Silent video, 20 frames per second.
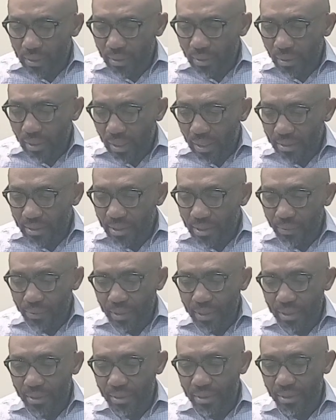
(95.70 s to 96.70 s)

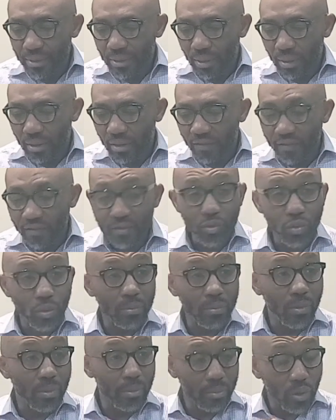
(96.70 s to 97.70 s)
series of You're
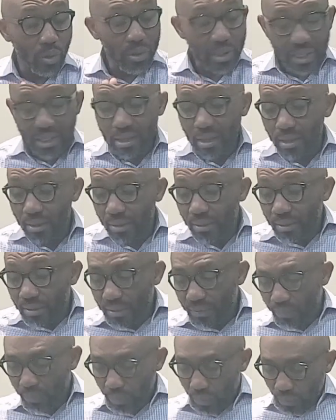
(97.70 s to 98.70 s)
More Than Conquerors
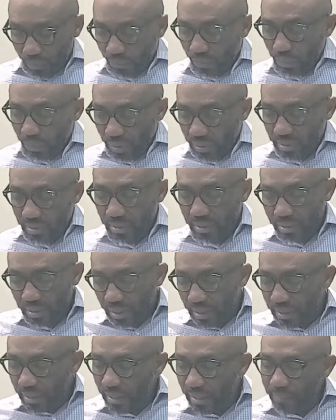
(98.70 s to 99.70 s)
for this
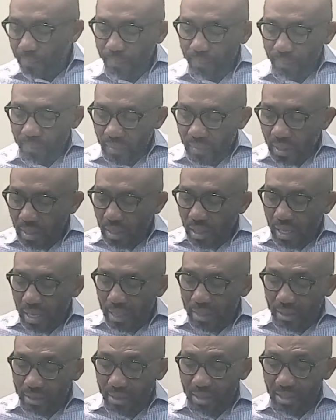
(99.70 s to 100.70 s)
Sunday. And
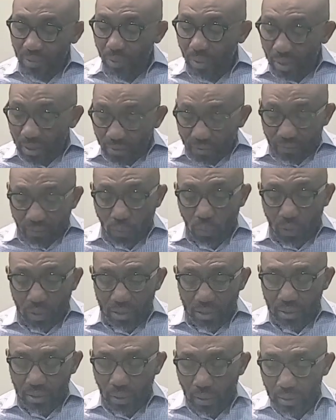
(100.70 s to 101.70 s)
this Sunday, we're going to focus
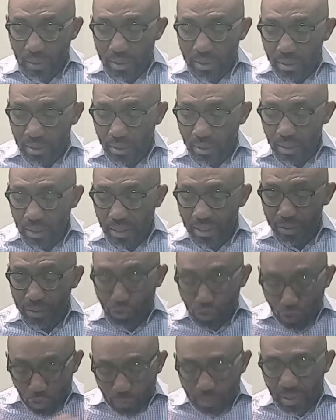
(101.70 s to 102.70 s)
on a
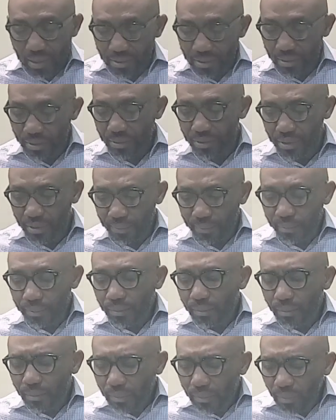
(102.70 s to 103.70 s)
new message,
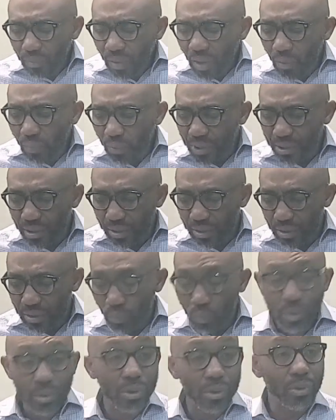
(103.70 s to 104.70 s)
which is
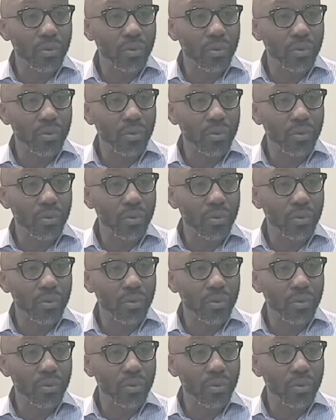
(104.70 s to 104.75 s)
What Do You